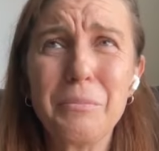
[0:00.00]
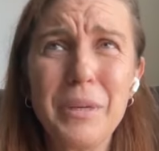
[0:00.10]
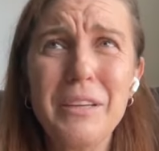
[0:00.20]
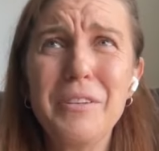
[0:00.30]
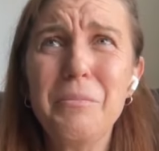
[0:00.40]

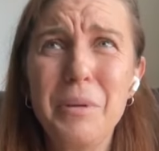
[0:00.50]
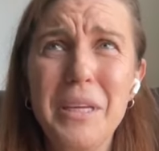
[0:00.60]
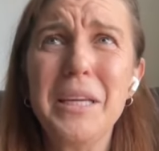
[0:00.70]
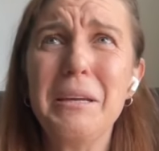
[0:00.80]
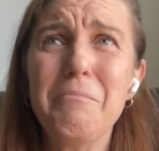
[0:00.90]
P V
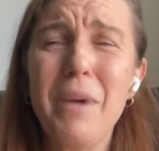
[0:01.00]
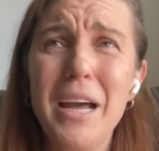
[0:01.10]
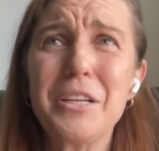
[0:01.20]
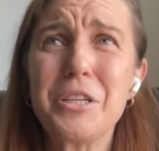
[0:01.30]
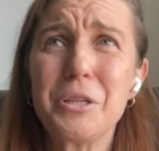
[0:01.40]
P
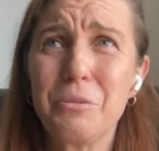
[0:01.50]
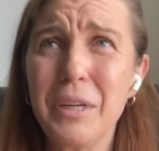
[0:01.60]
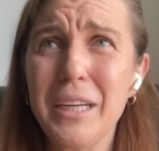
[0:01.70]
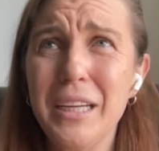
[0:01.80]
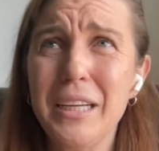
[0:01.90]
match
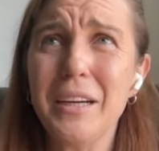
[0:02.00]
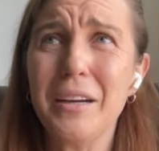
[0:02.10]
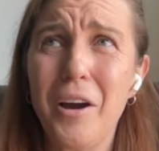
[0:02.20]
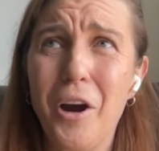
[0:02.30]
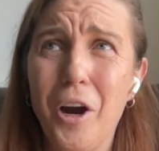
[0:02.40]
three
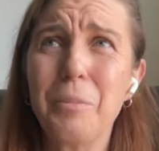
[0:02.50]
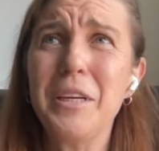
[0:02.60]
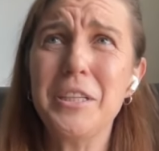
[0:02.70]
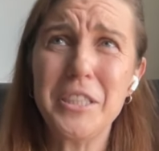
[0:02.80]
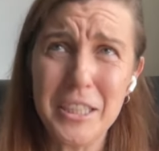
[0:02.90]
R
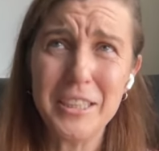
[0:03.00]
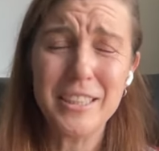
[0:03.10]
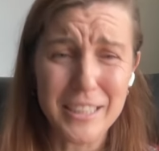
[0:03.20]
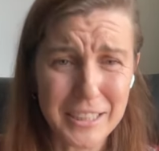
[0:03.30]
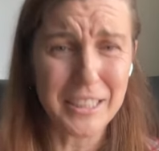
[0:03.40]
P G
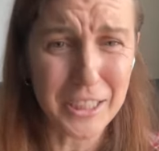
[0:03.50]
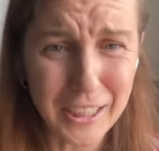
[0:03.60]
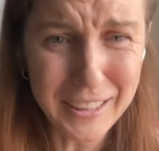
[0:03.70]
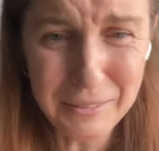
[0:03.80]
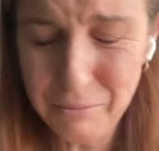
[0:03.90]
T C
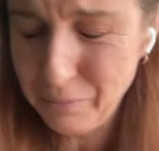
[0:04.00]
G.